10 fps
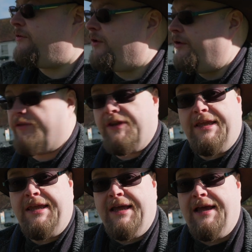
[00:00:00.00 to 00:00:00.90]
got
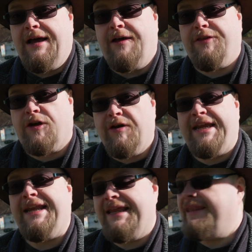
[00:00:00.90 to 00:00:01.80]
the
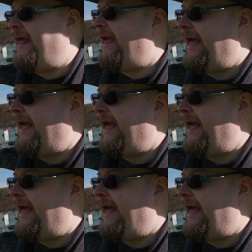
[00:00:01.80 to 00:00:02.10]
green in there